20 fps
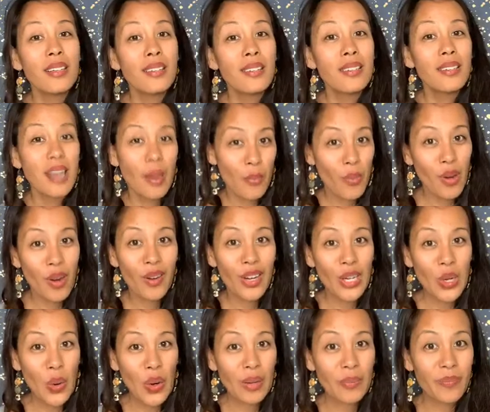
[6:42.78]
temporary
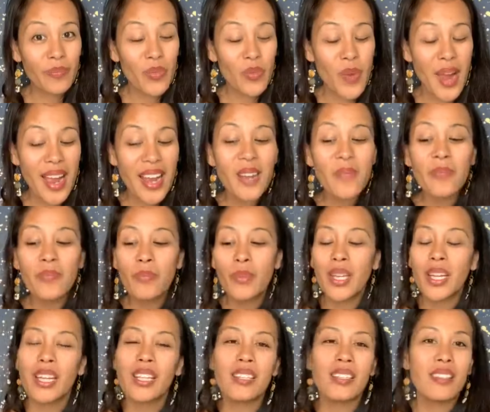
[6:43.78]
norm, right?
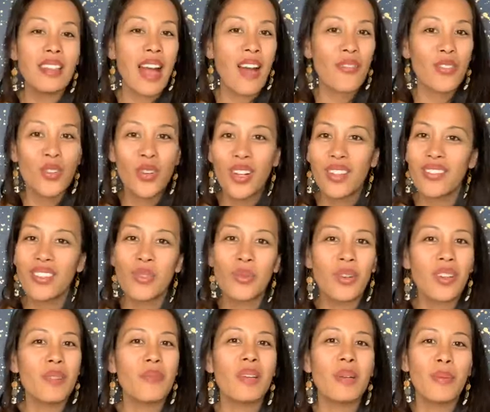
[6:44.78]
Because after all this, we're
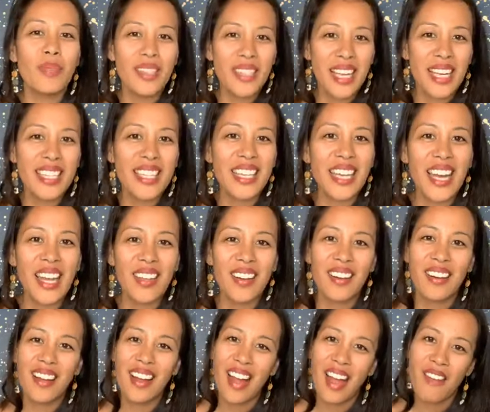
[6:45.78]
going to be able to get
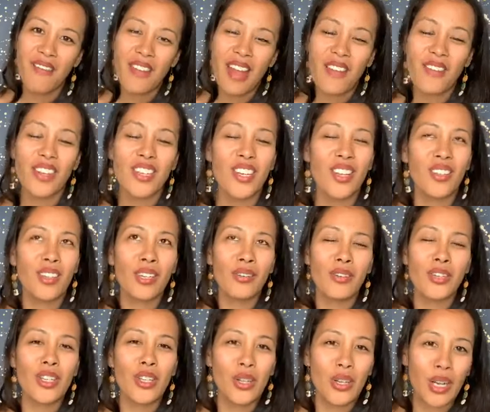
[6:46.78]
together, high five each other, give
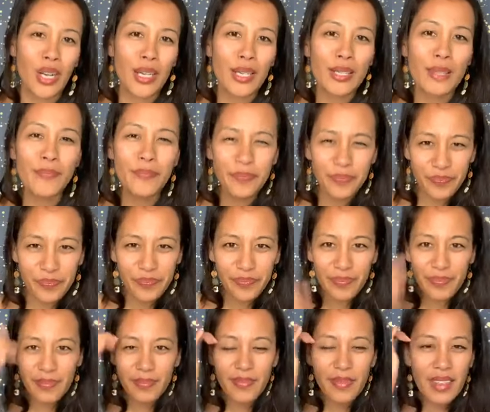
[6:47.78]
each other hugs.
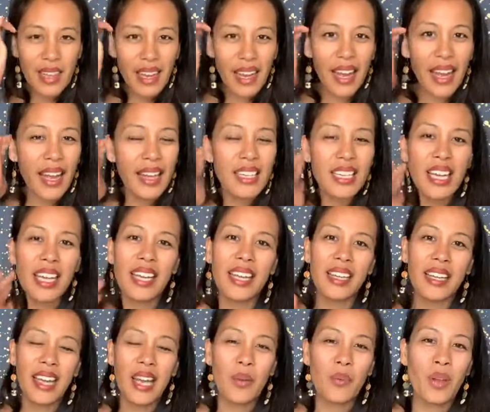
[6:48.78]
And I
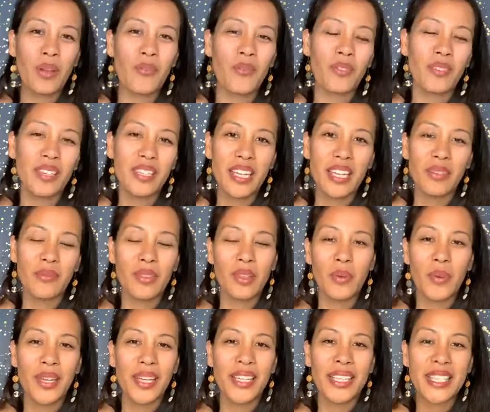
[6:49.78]
can't wait for the day that
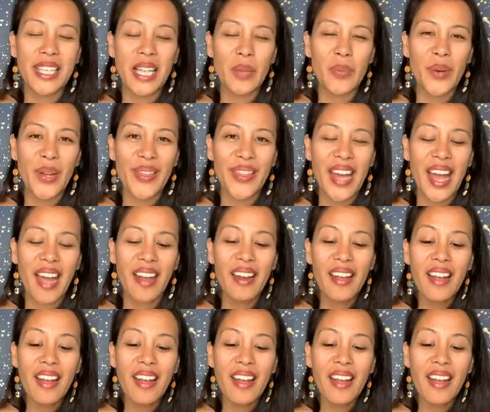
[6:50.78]
we can celebrate that.